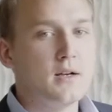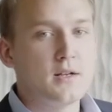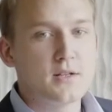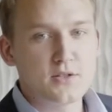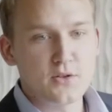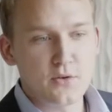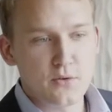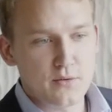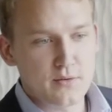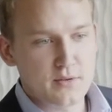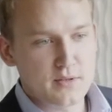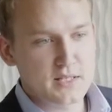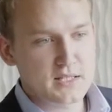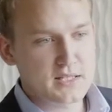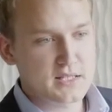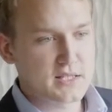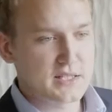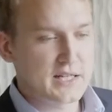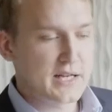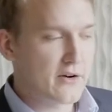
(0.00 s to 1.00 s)
So this
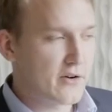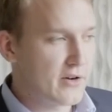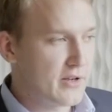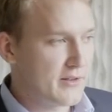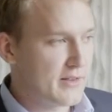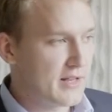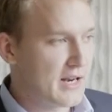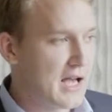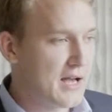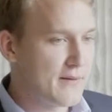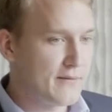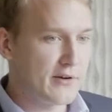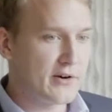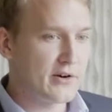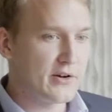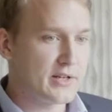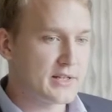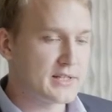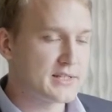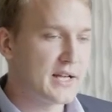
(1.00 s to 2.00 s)
is an area that I'm
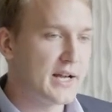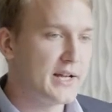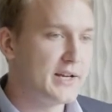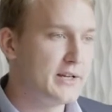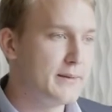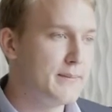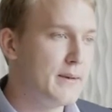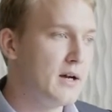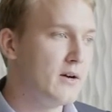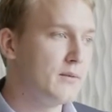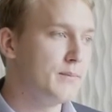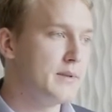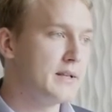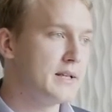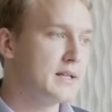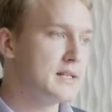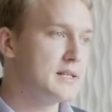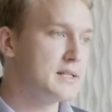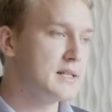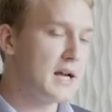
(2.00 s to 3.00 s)
very excited about
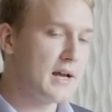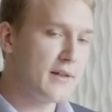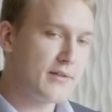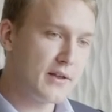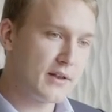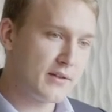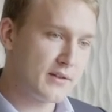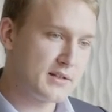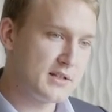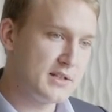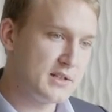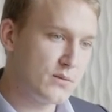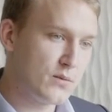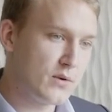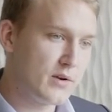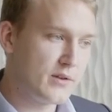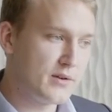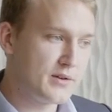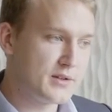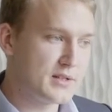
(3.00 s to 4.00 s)
because I think this is
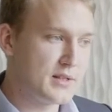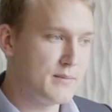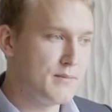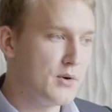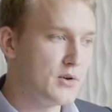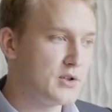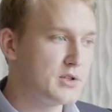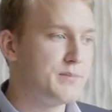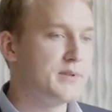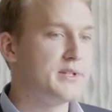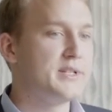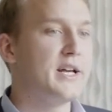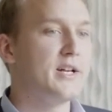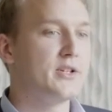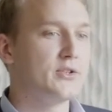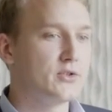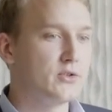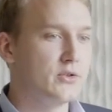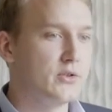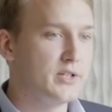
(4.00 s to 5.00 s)
where there's the most
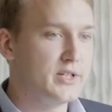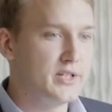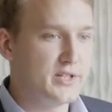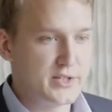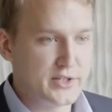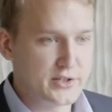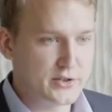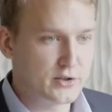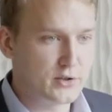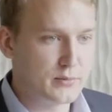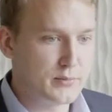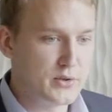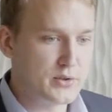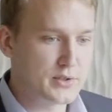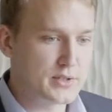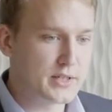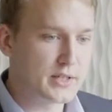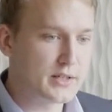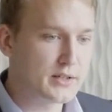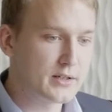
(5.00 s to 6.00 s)
potential in digital
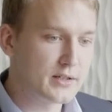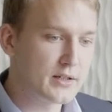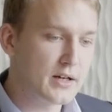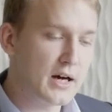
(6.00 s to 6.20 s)
music.